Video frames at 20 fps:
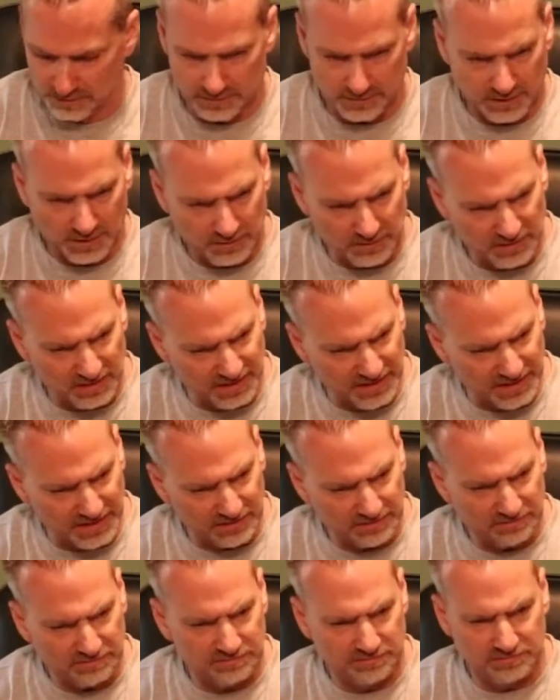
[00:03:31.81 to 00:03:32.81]
not really
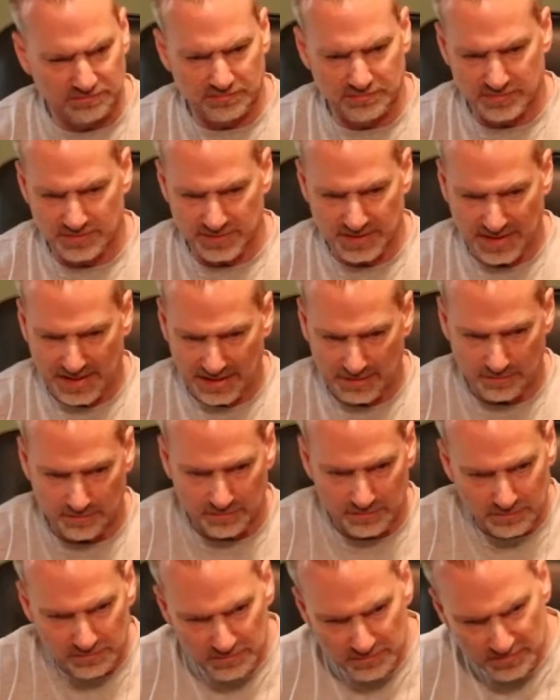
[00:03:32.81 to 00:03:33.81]
named
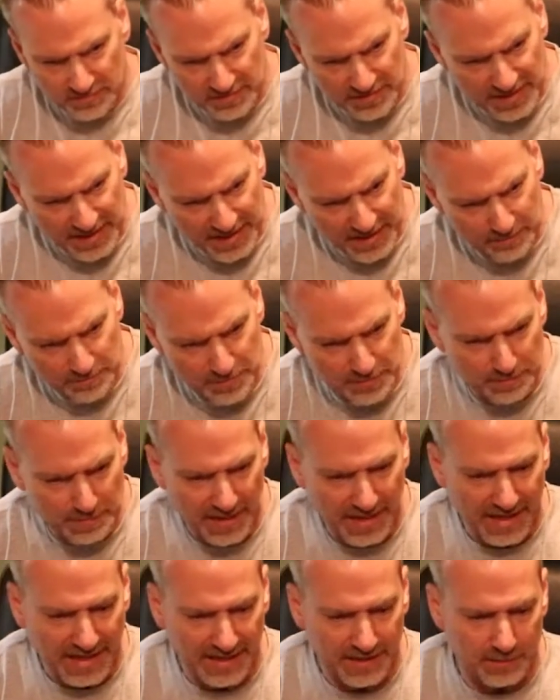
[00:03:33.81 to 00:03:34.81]

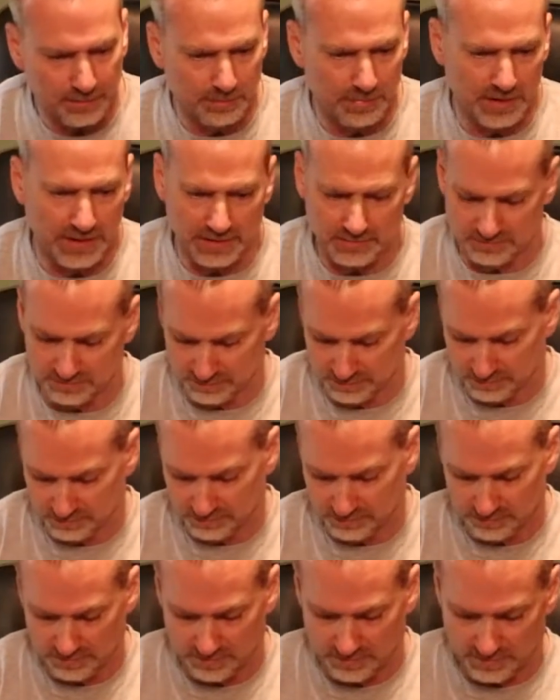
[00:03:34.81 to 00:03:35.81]
bag, but
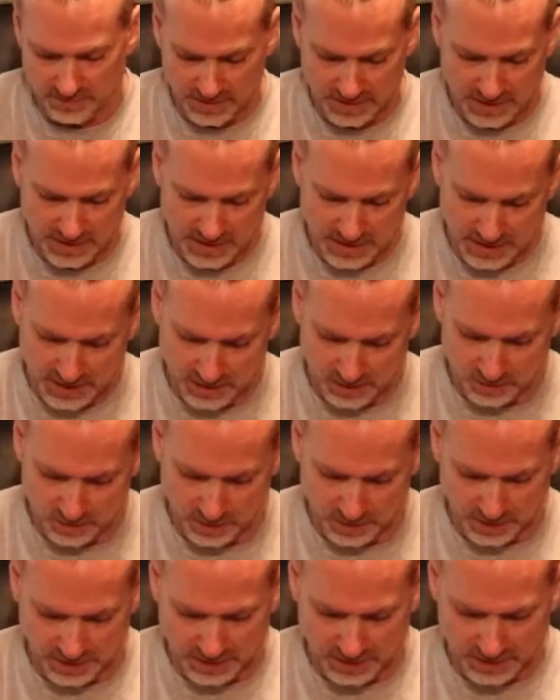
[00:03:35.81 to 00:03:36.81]
it'll
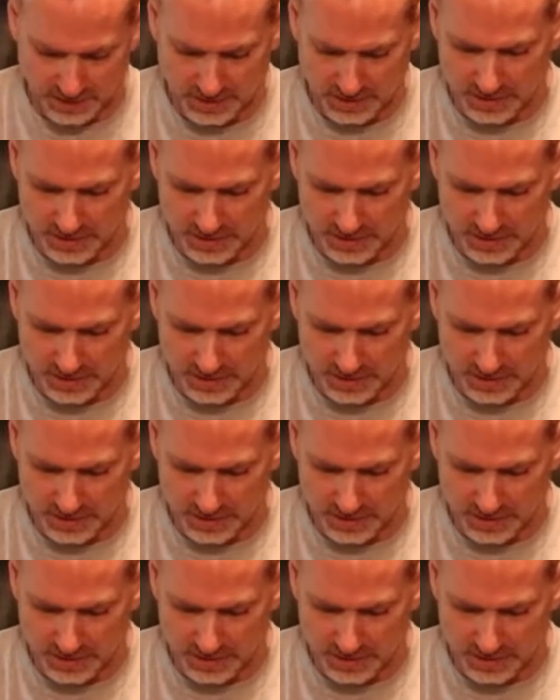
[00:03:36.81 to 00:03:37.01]
work.